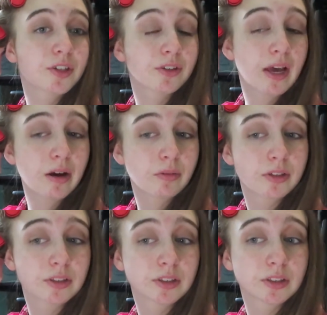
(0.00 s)
that
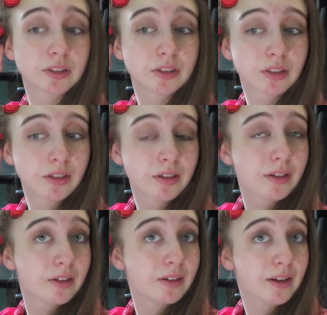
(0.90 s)
was
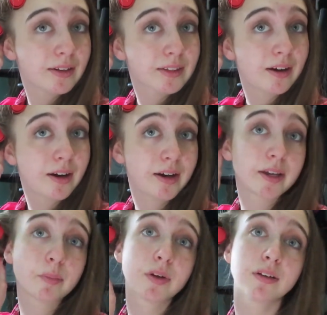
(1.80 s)
a
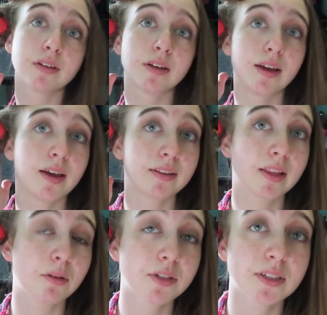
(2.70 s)
time, and
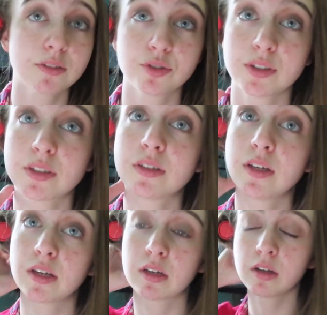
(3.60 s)
that was
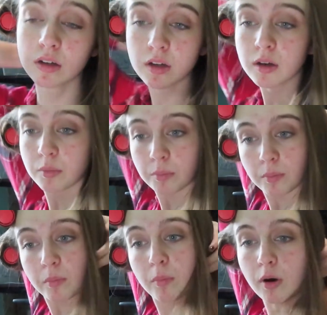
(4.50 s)
interesting.
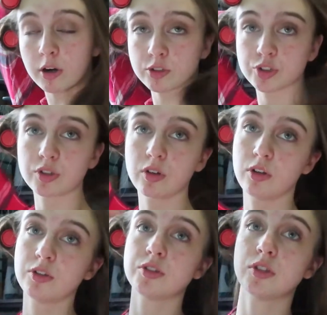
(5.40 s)
March
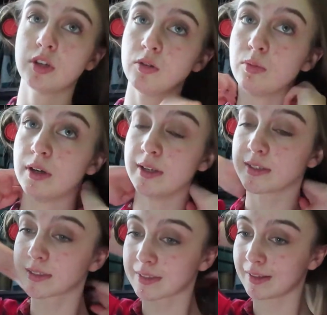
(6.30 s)
also
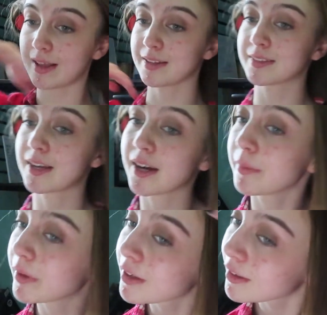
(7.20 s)
was the last
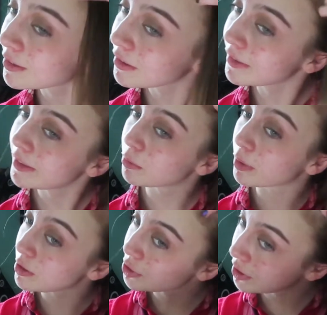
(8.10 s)
time I got to lead
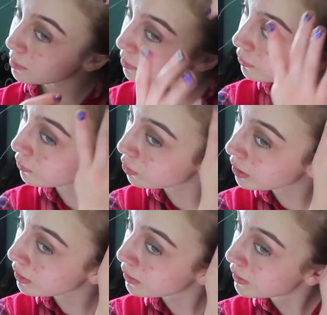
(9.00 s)
worship
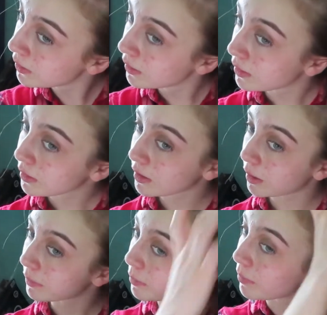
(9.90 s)
before
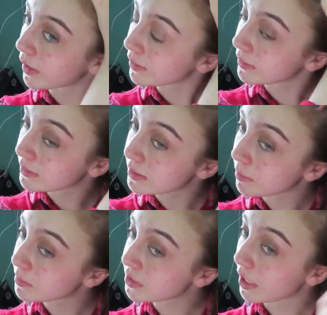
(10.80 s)
coming back in
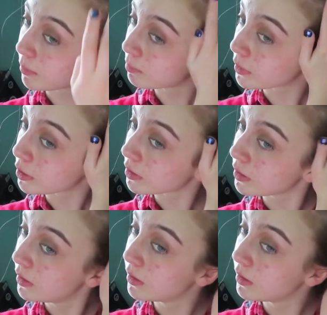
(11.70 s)
September,